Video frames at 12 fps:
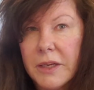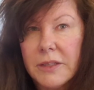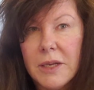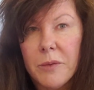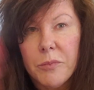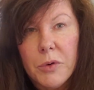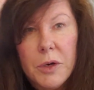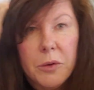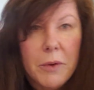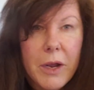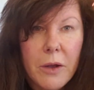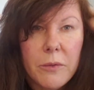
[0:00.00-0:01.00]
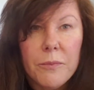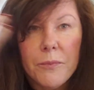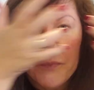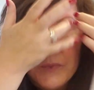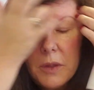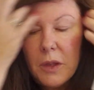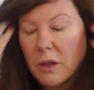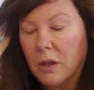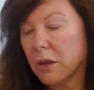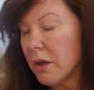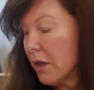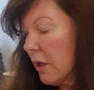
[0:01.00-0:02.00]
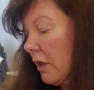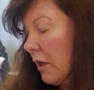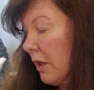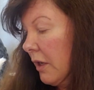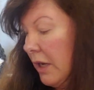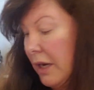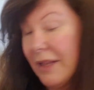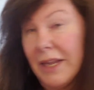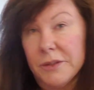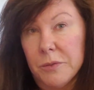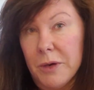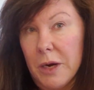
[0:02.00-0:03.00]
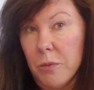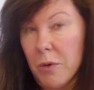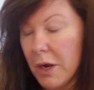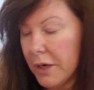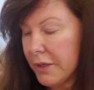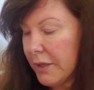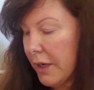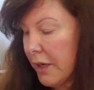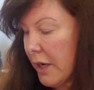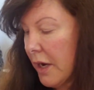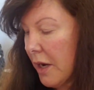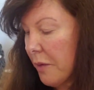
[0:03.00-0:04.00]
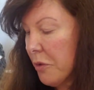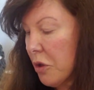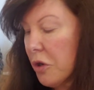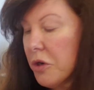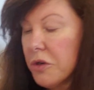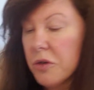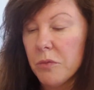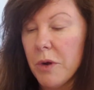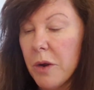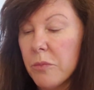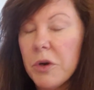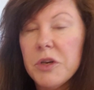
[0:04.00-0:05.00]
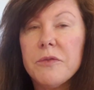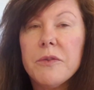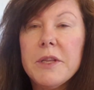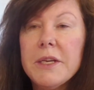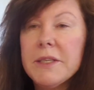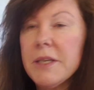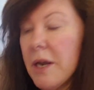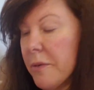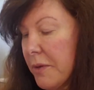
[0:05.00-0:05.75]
things up pretty well. And that's what I want. You can use a round brush for this.